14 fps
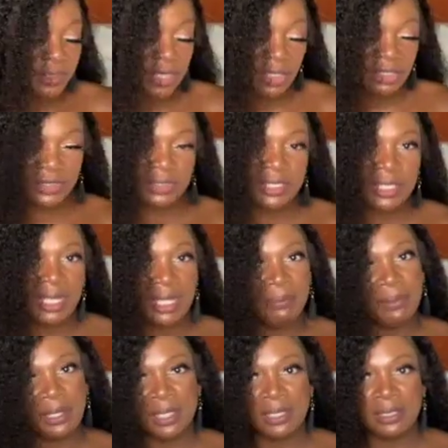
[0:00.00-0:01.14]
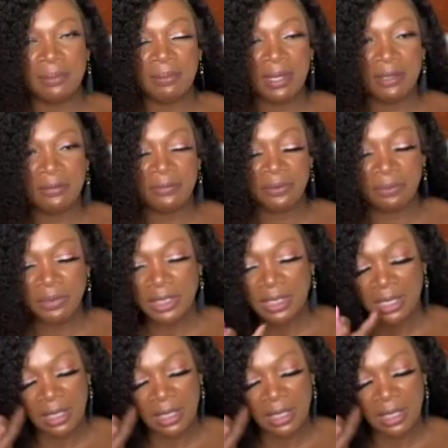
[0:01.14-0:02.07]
actually a blind buy for me. I